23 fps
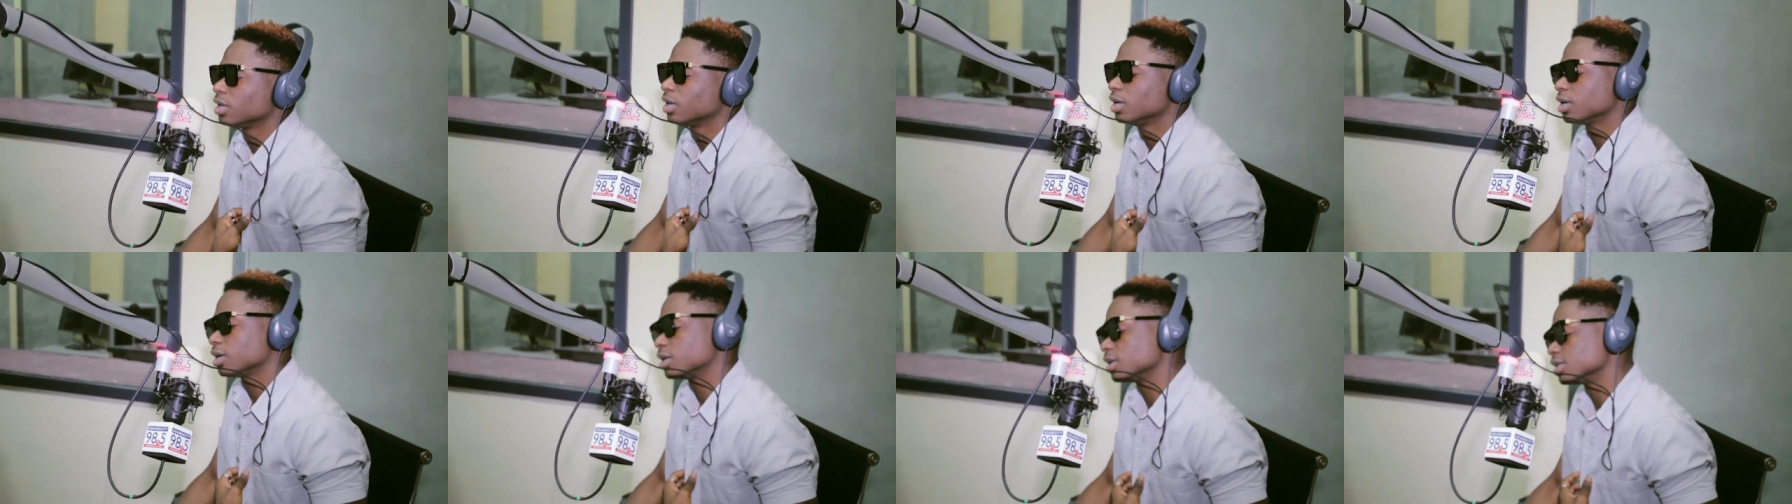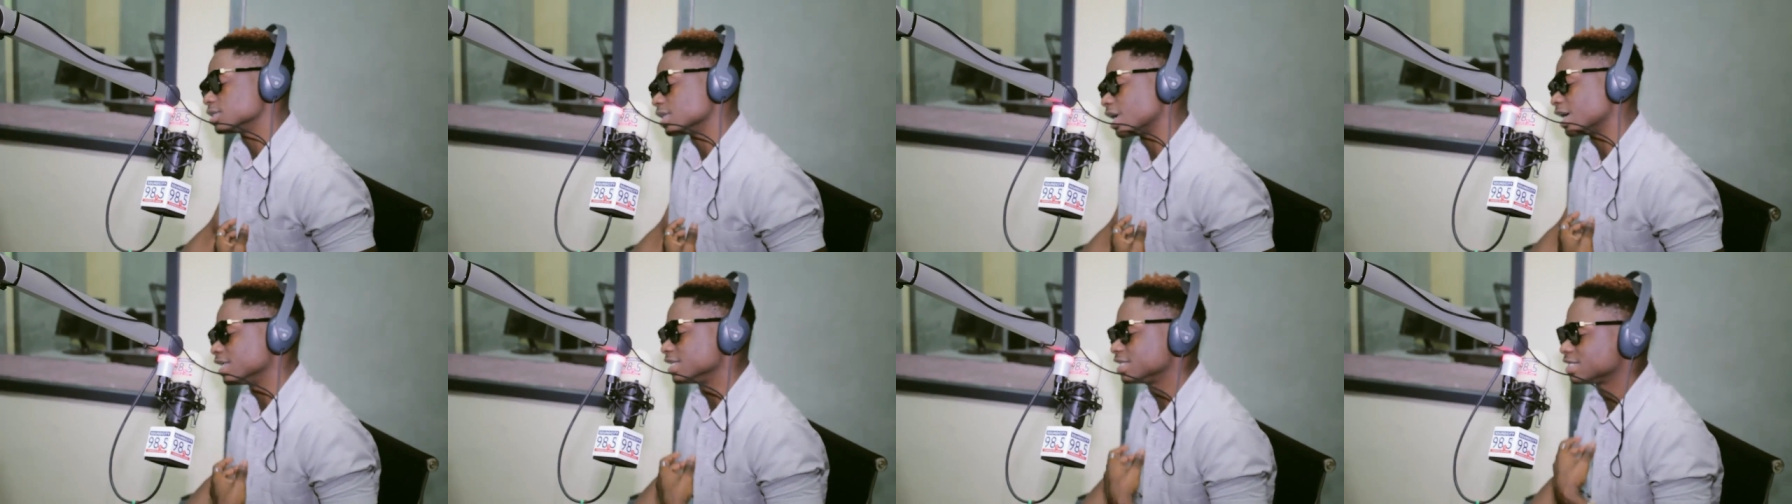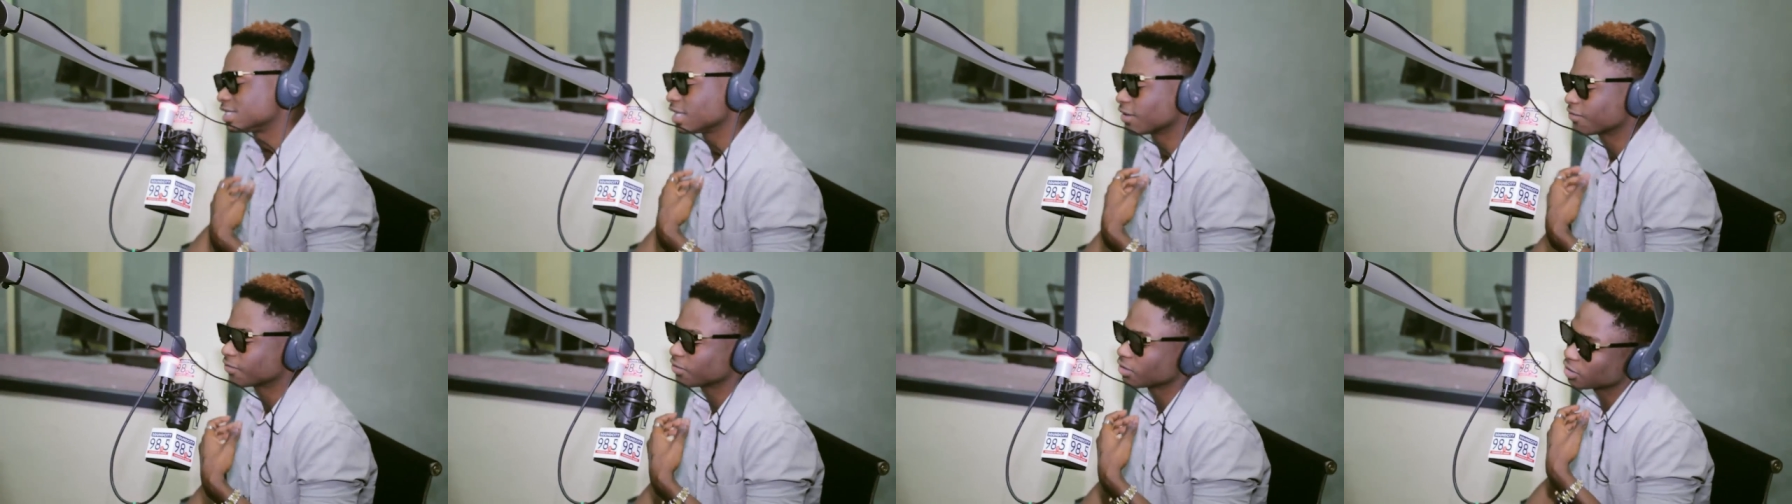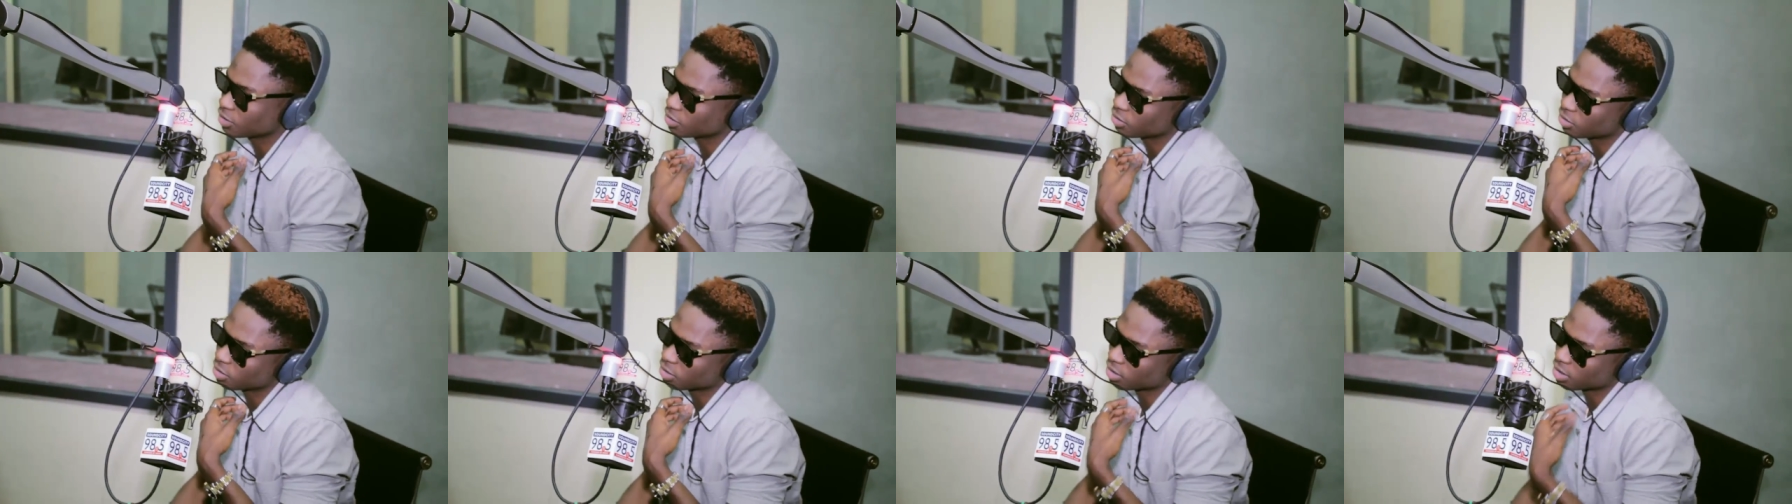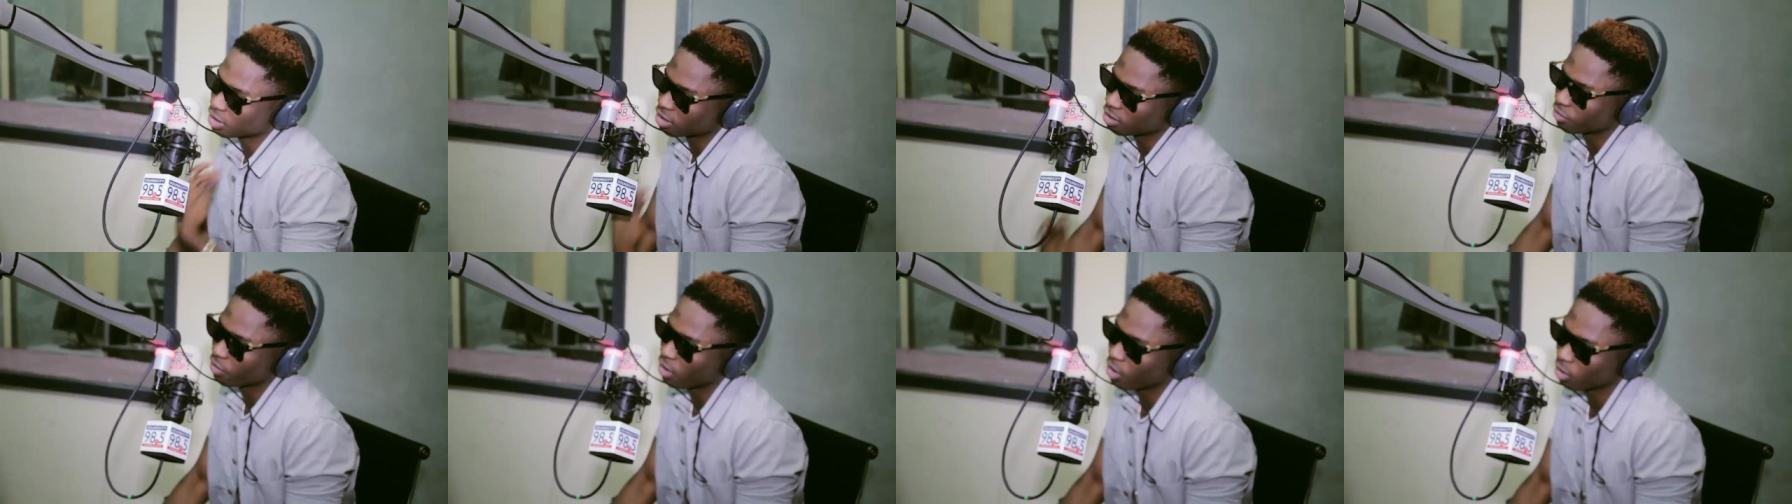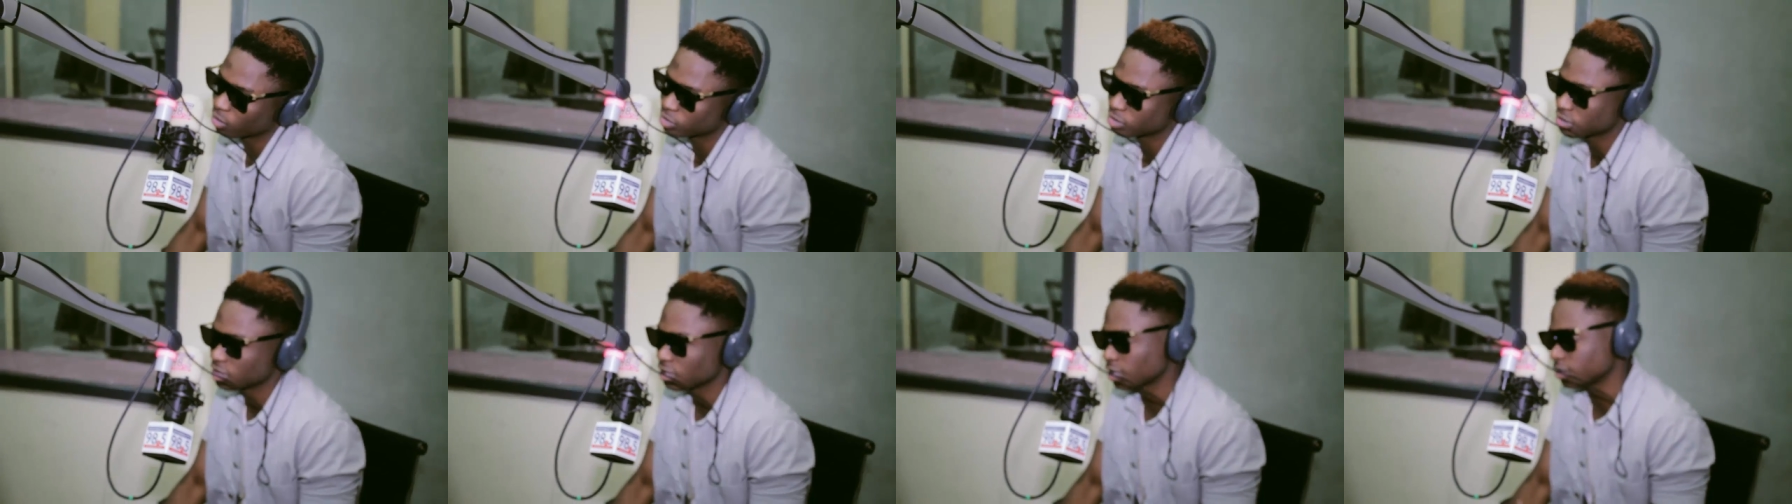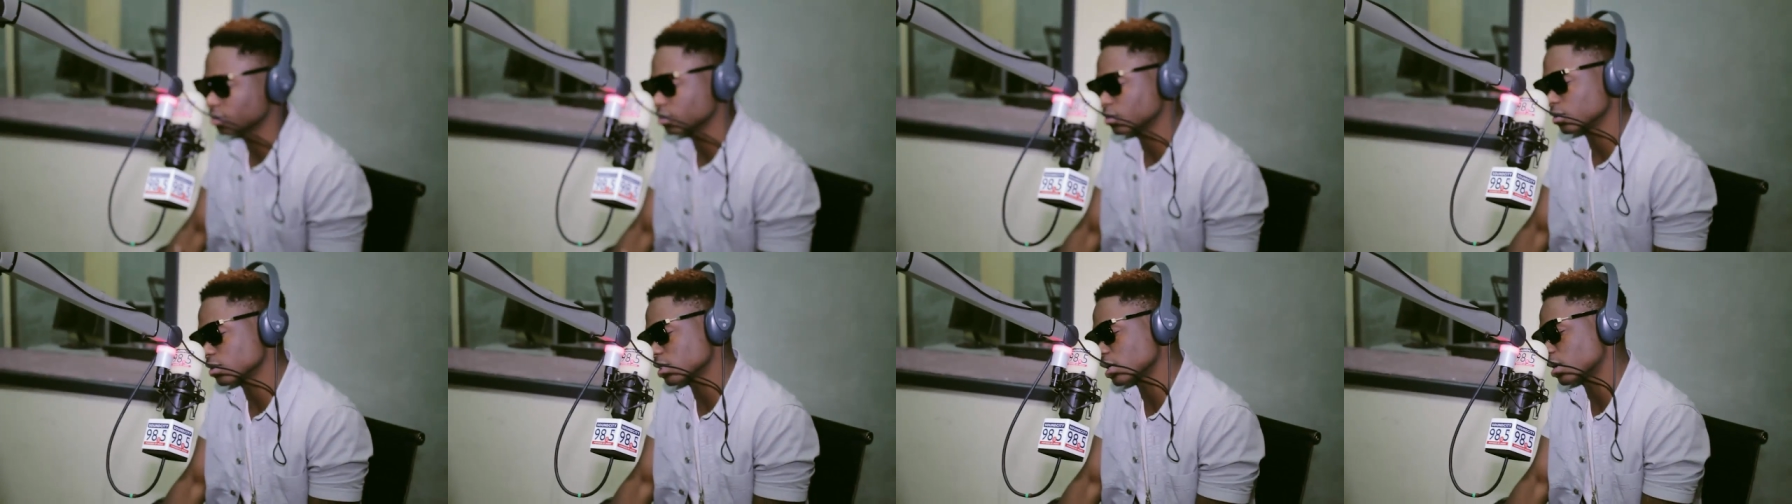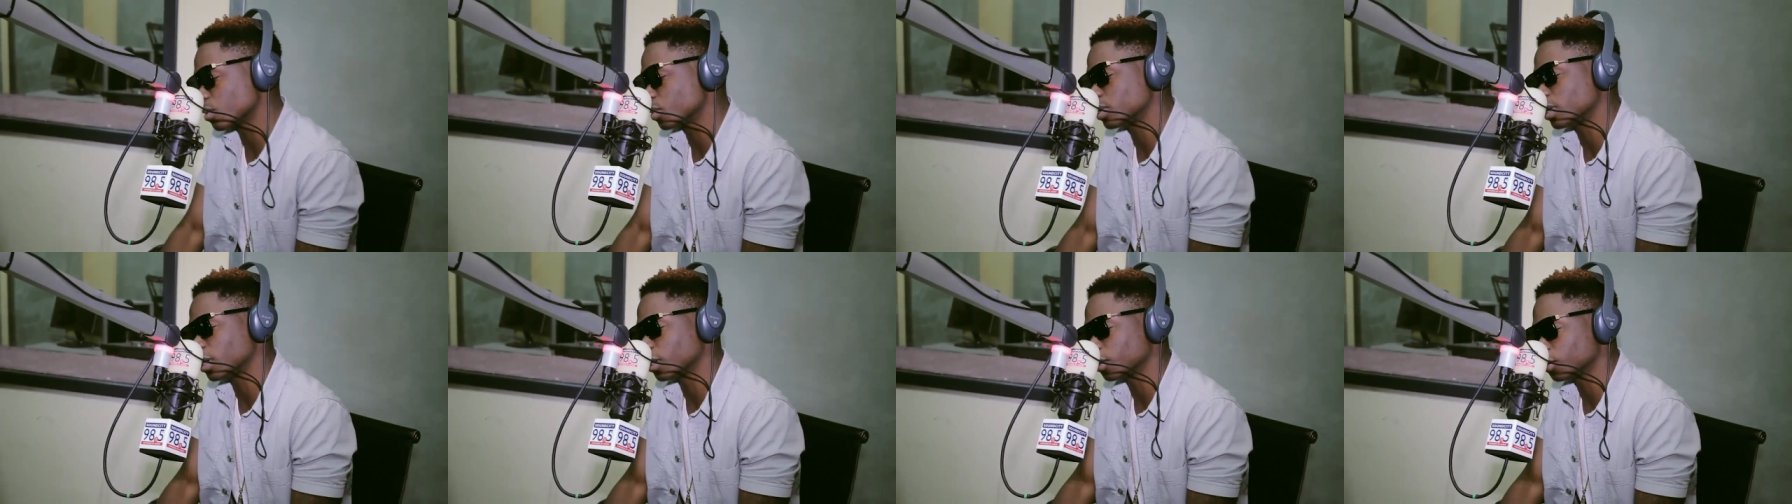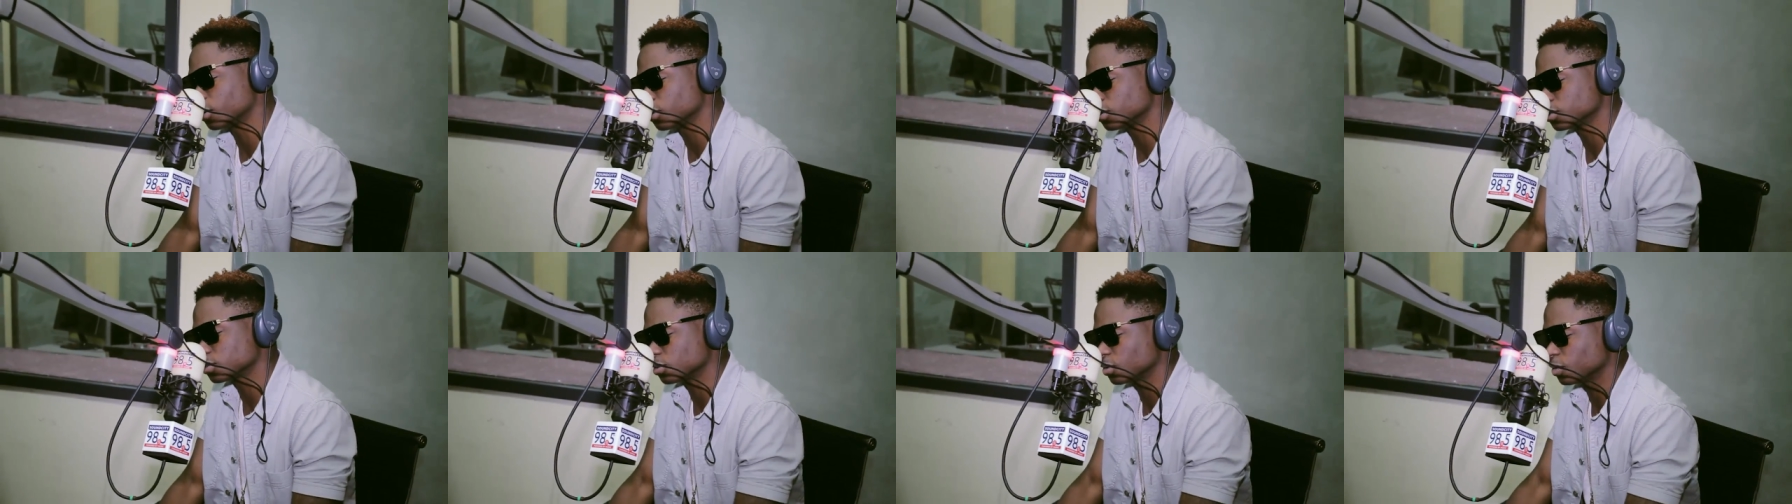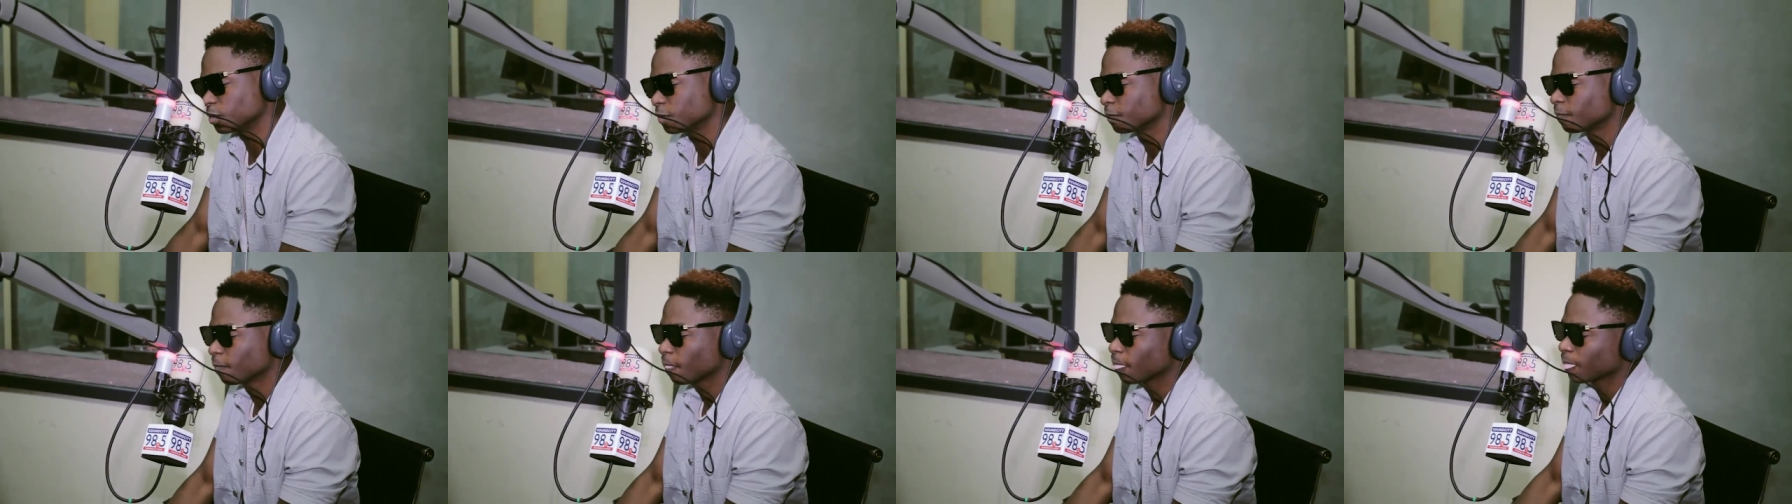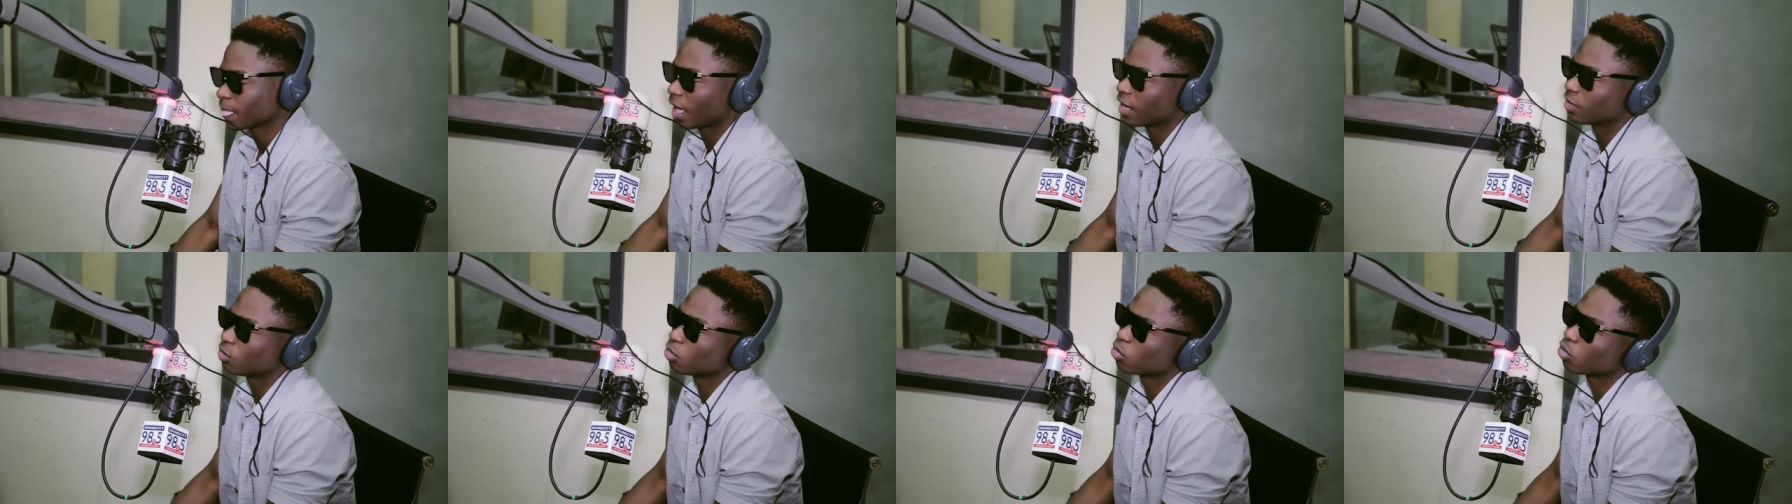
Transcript: and it's definitely going to get rowdy and all that when I go, so I